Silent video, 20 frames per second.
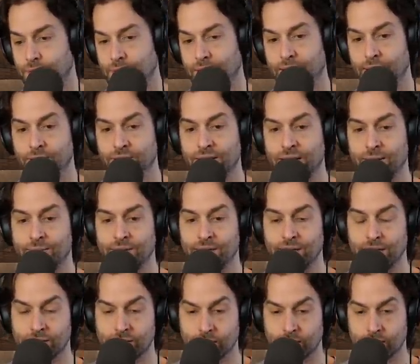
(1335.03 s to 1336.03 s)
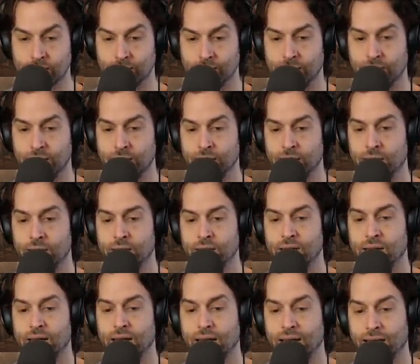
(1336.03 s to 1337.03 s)
entertainment and social media
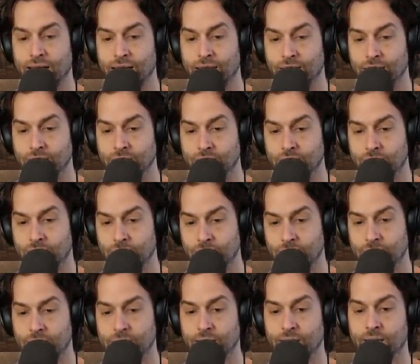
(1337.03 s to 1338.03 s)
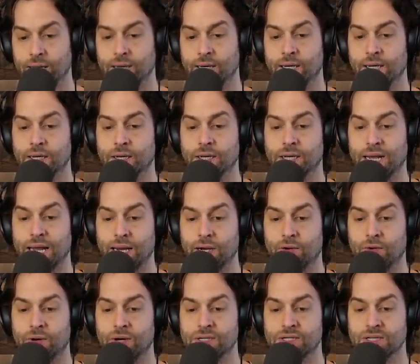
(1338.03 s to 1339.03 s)
and curated
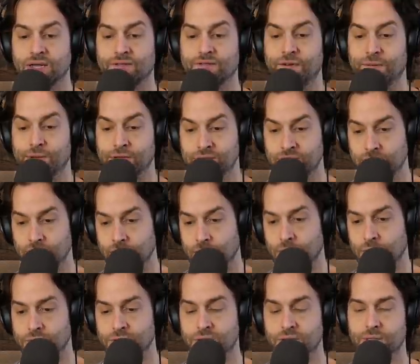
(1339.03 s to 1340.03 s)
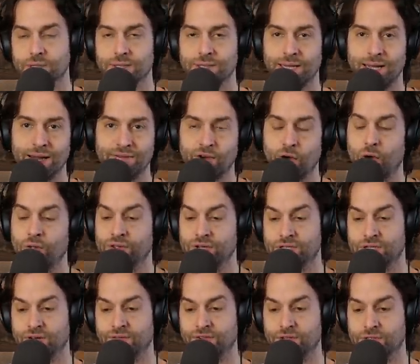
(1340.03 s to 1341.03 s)
categories like female CEOs. They have all this
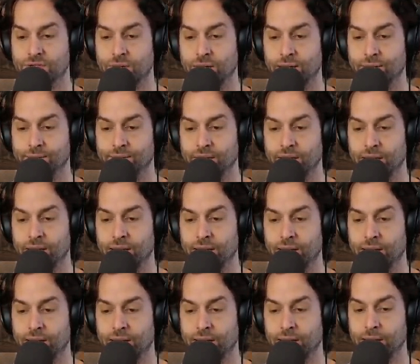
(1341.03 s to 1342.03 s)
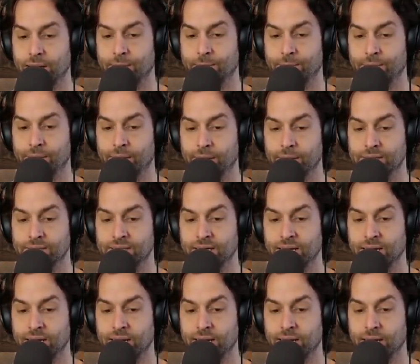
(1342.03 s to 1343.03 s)
stuff. It's great. But
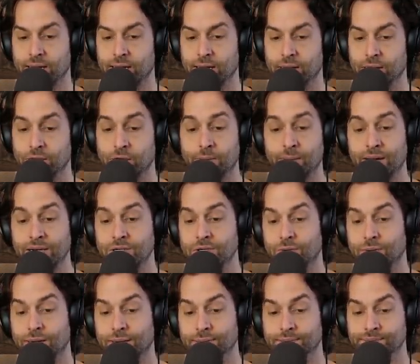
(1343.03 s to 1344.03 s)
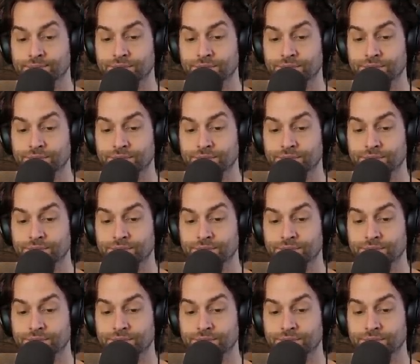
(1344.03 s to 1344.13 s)
learn by doing.